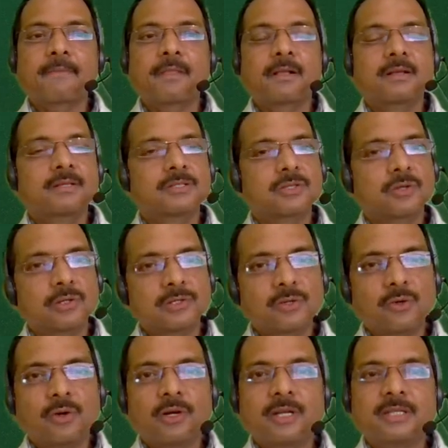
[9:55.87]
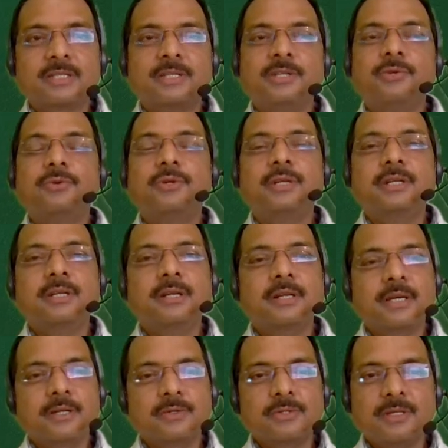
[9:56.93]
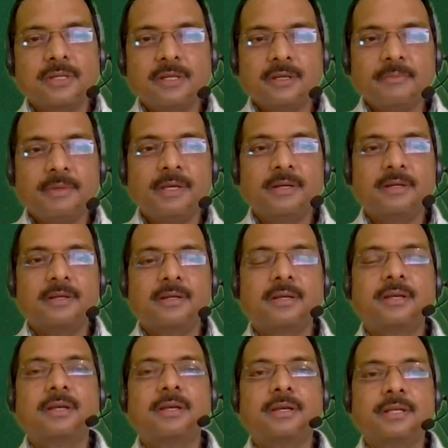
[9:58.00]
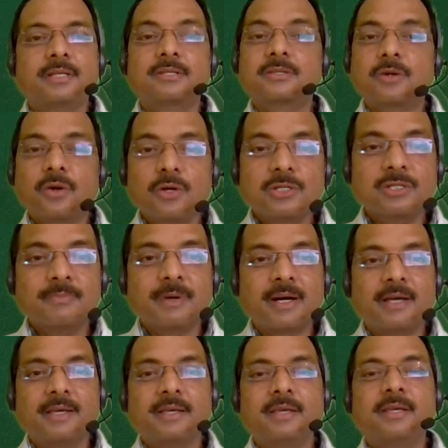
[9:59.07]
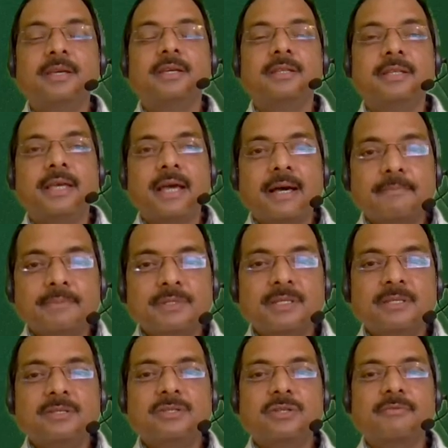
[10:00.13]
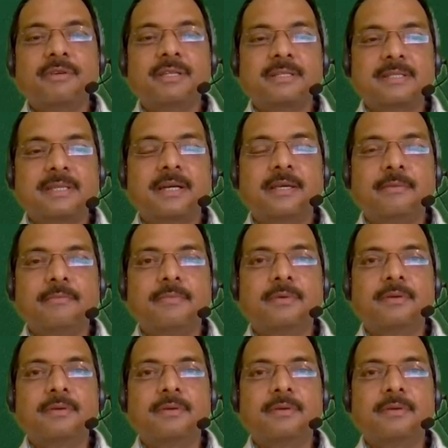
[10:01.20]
it's also called as neonatal tyrosinemia, It is caused by the absence of enzyme